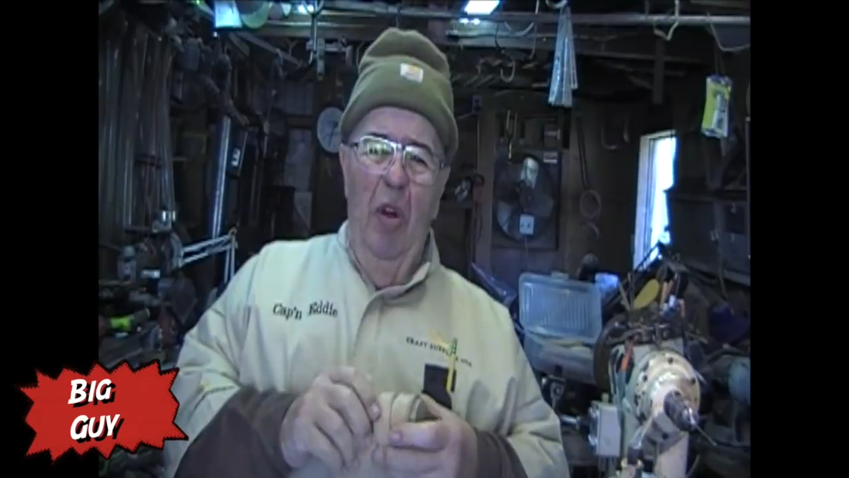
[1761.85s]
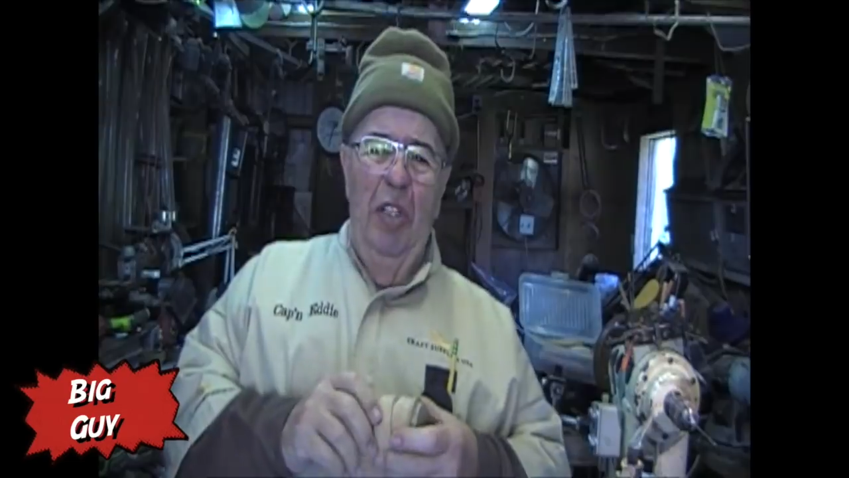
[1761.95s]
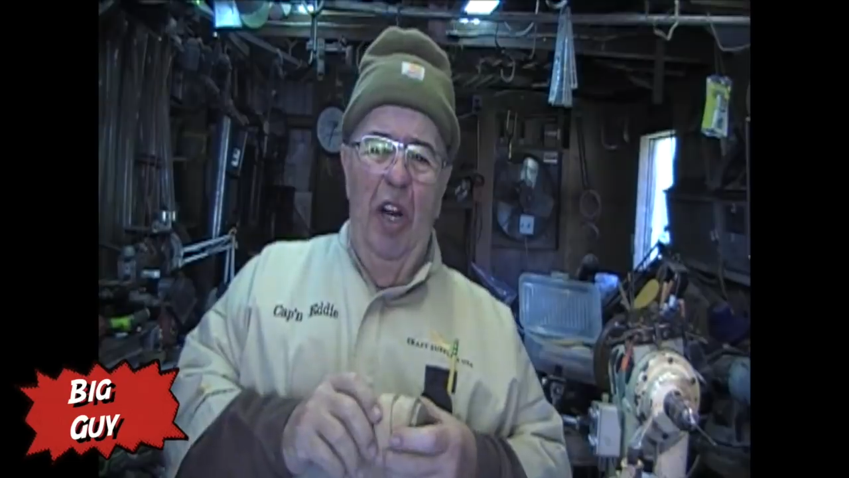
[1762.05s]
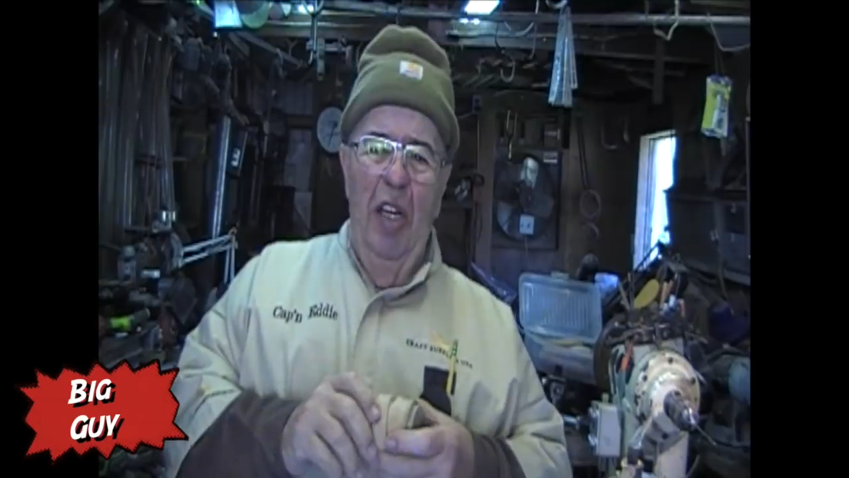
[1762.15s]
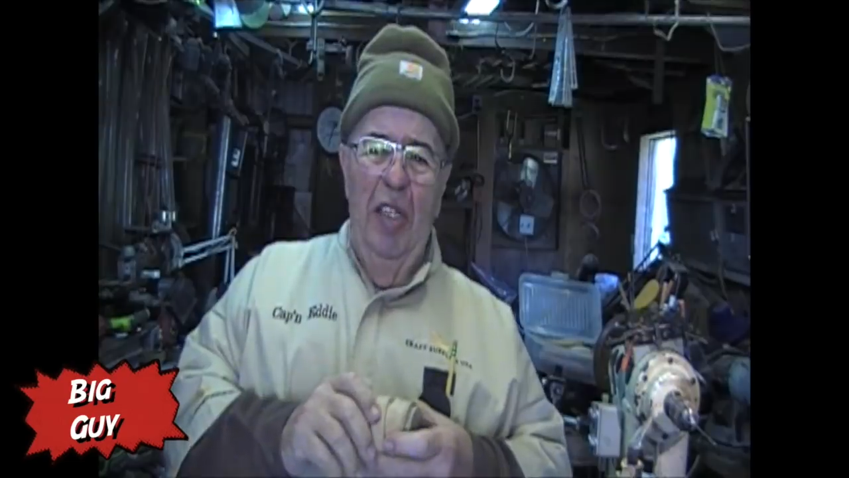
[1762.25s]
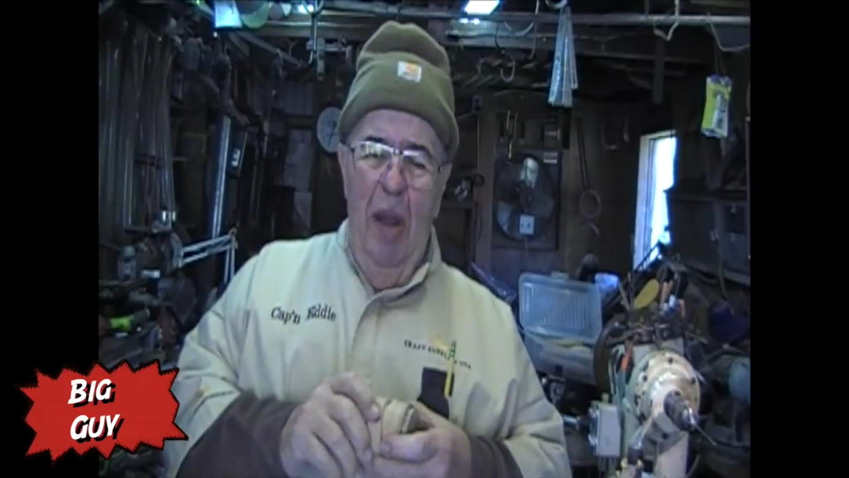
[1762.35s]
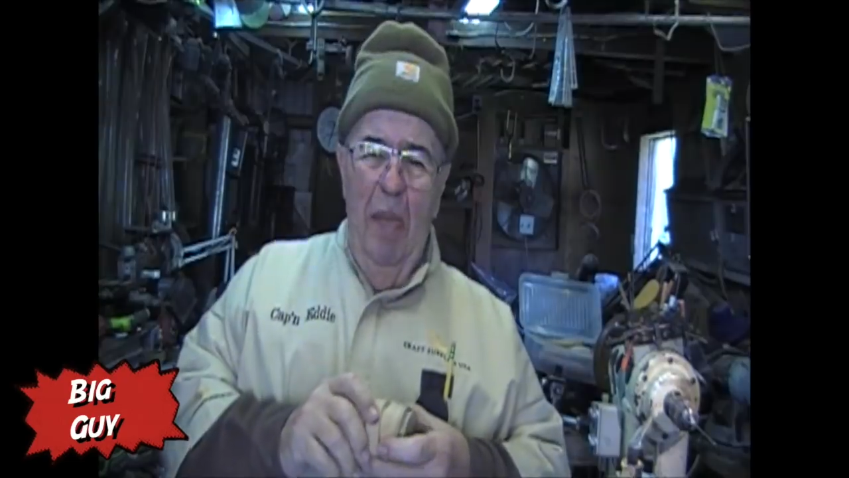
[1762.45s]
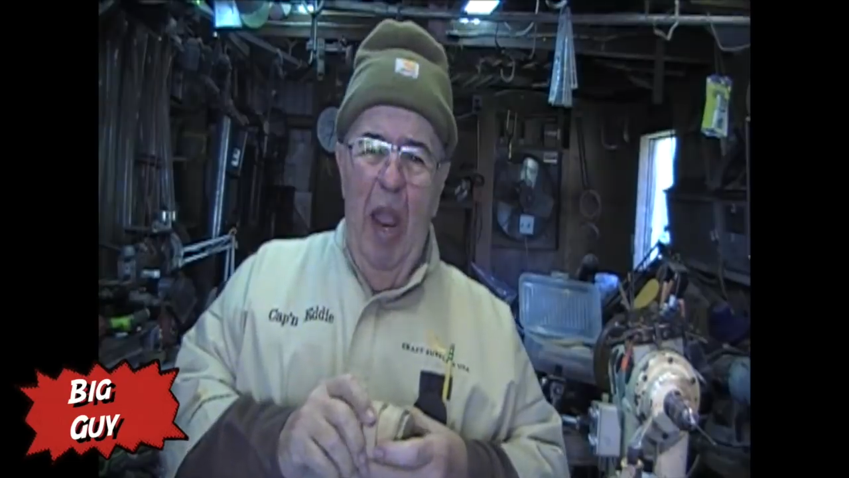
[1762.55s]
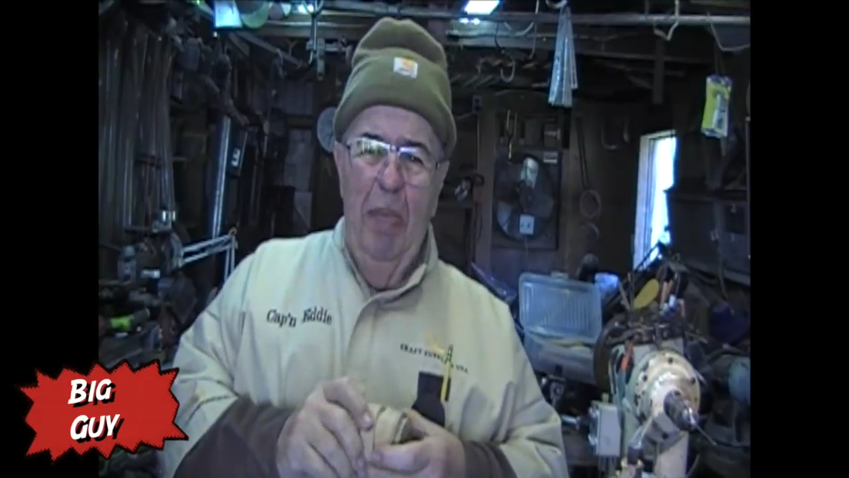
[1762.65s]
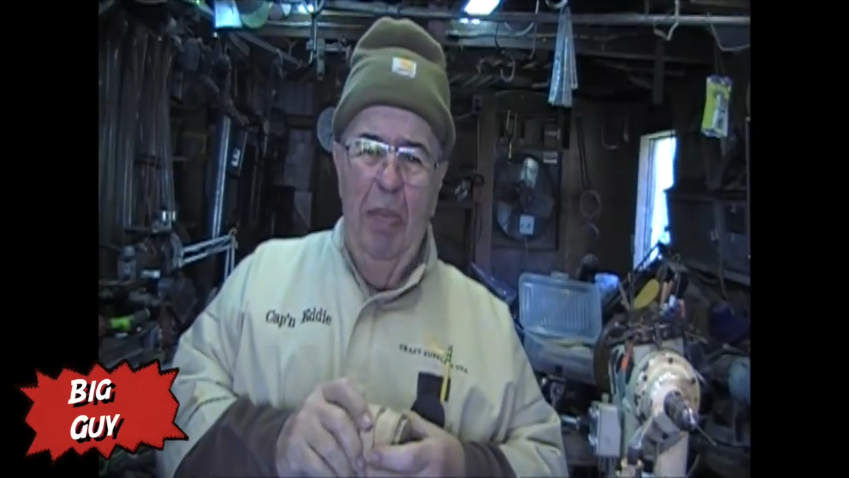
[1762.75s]
board turners,
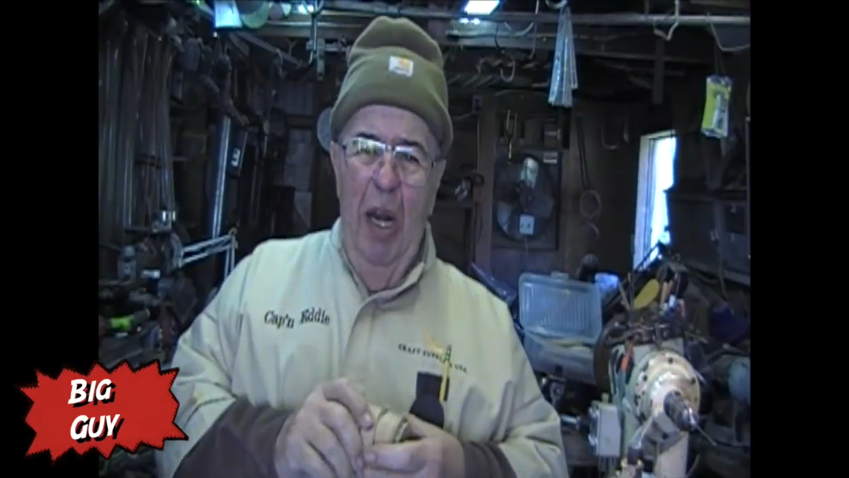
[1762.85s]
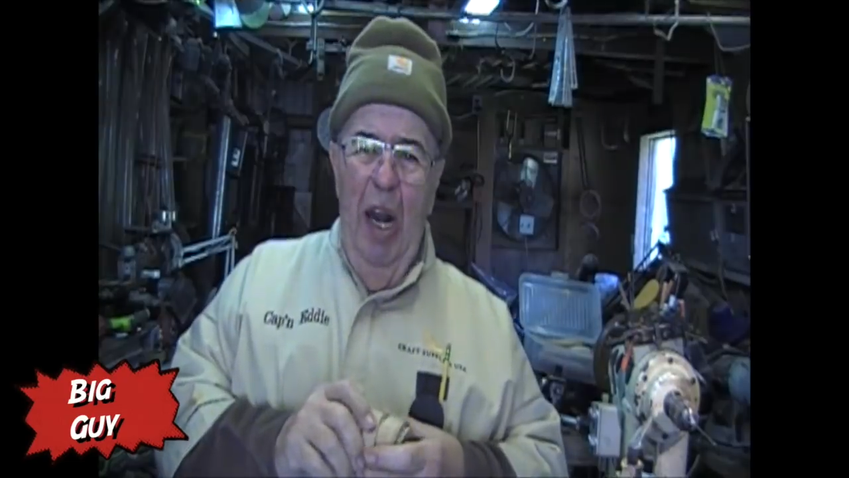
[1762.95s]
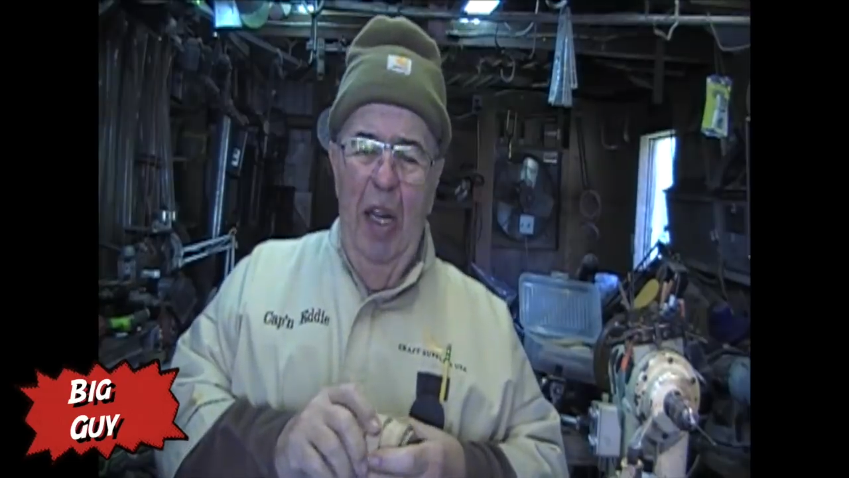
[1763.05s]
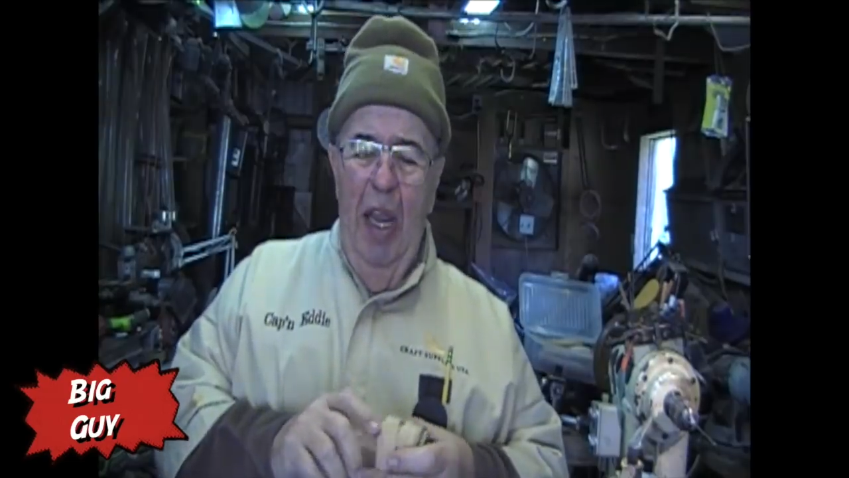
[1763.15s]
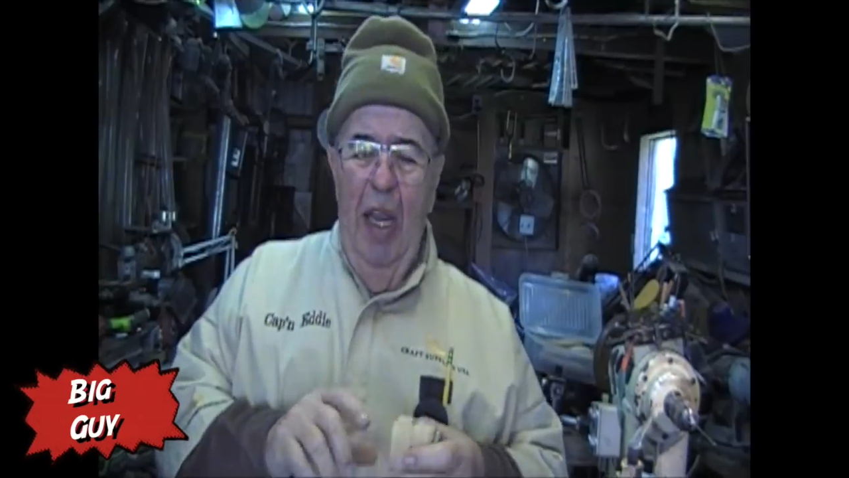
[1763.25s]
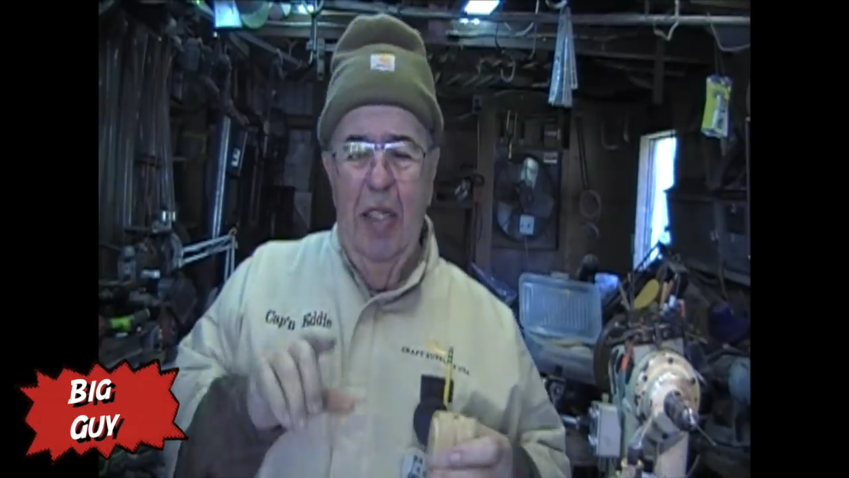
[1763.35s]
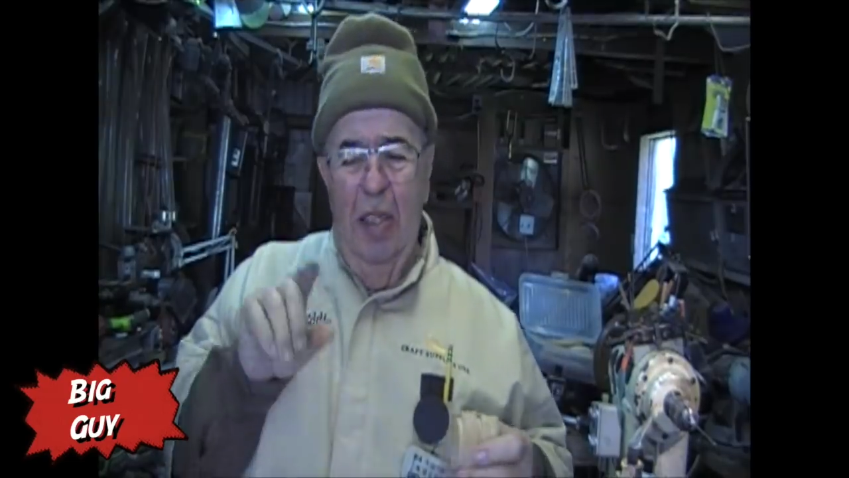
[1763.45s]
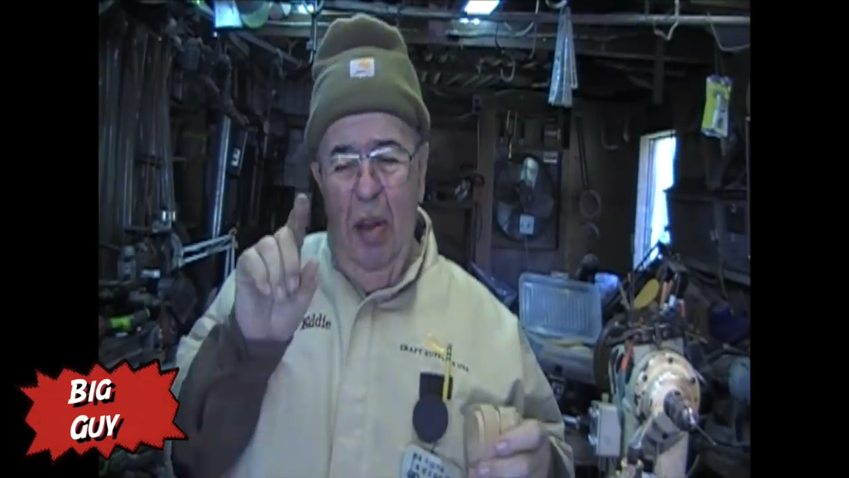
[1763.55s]
I'm Captain Eddie Castle,